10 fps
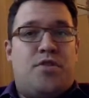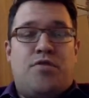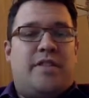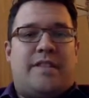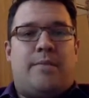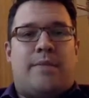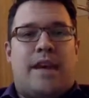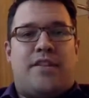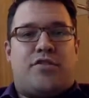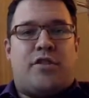do the same
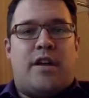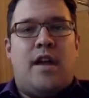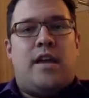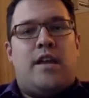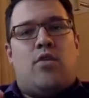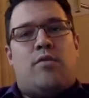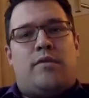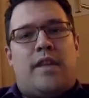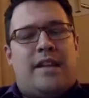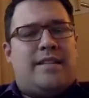dentistry.
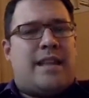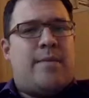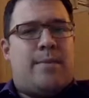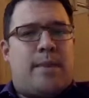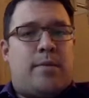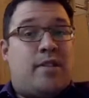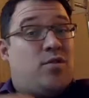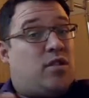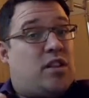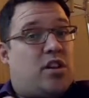Dentist A might be able to
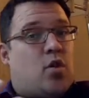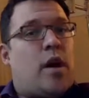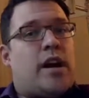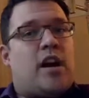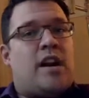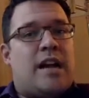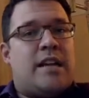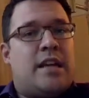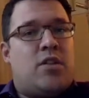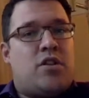do it a little quicker.
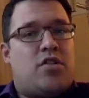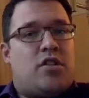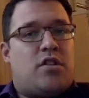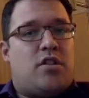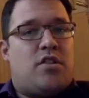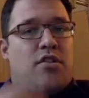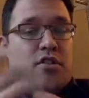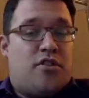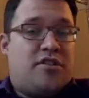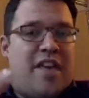
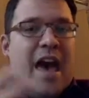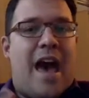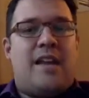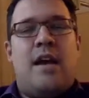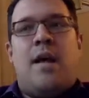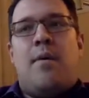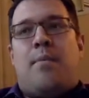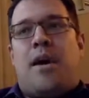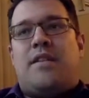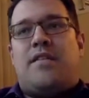There's that,
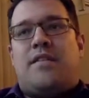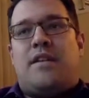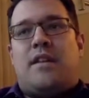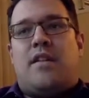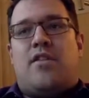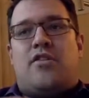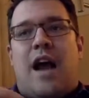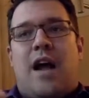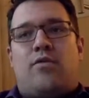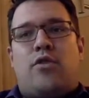but they're
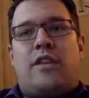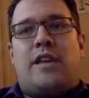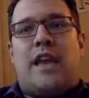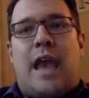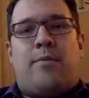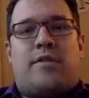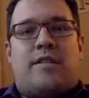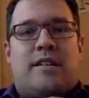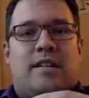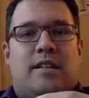not really able
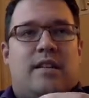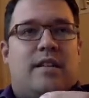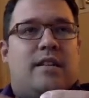to